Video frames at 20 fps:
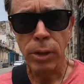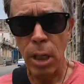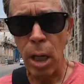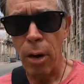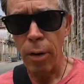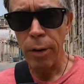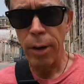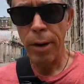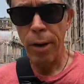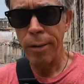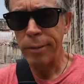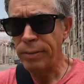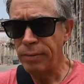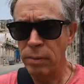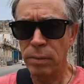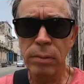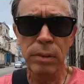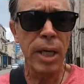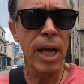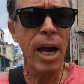You know,
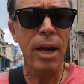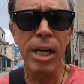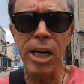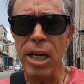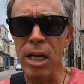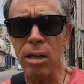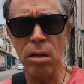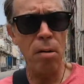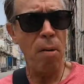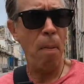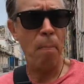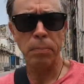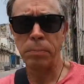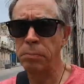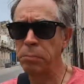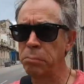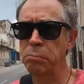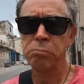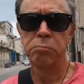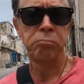down here,
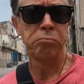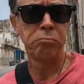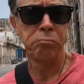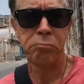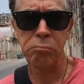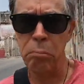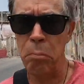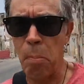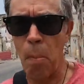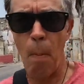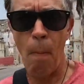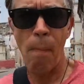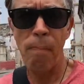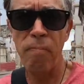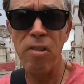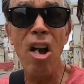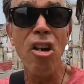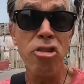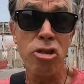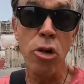
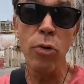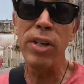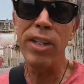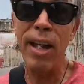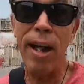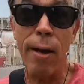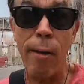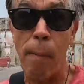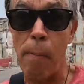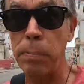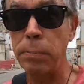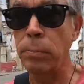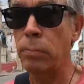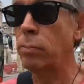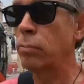they'll do without it.